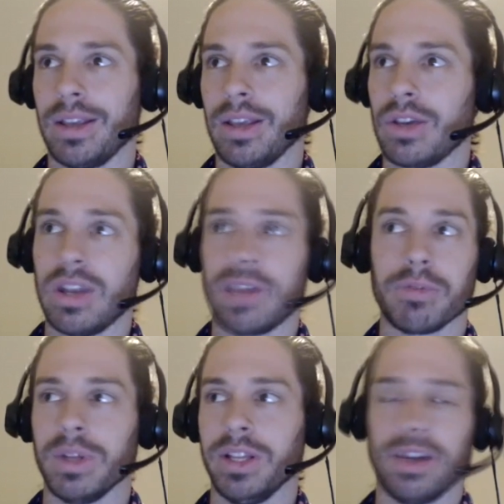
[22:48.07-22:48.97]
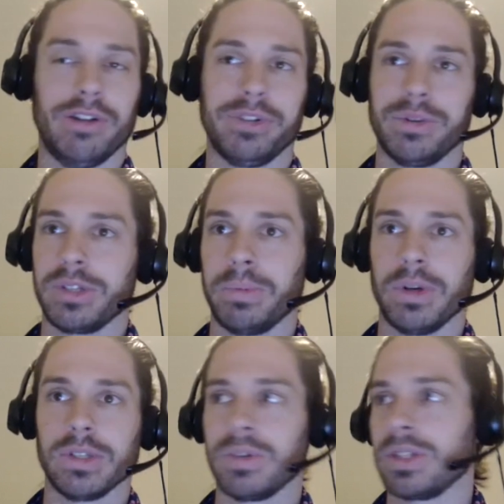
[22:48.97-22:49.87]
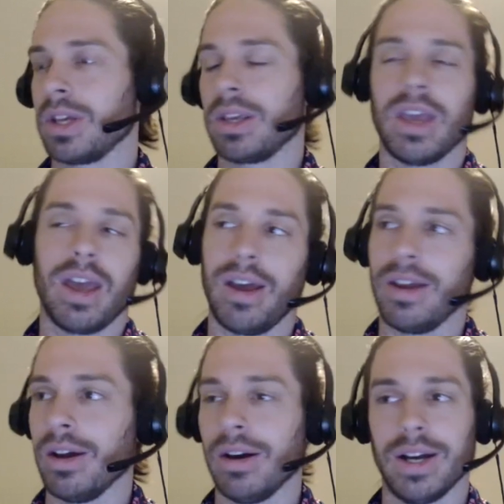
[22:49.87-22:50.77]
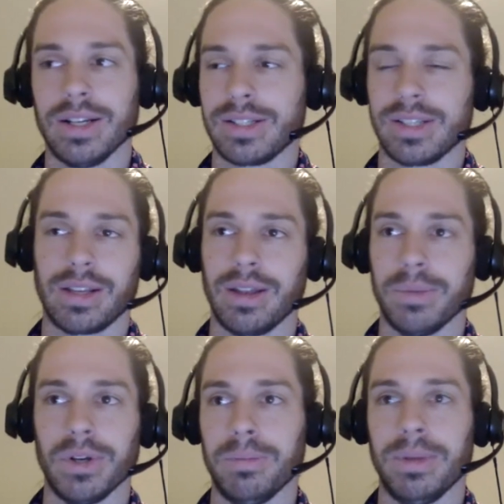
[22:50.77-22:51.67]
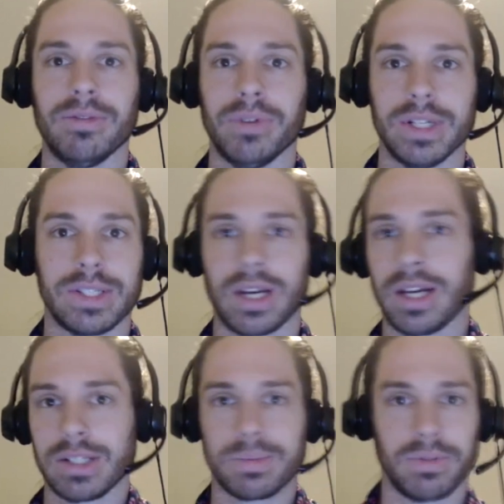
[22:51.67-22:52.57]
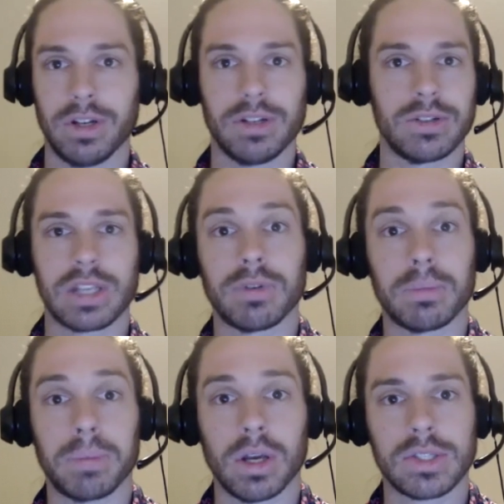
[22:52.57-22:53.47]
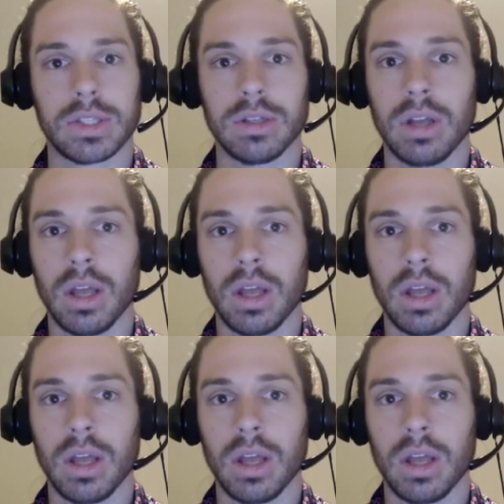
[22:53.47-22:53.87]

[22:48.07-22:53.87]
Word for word: it could have a really confident response, which is like, yeah, I know, I'm not a big voicer. I just prefer to do stuff in person.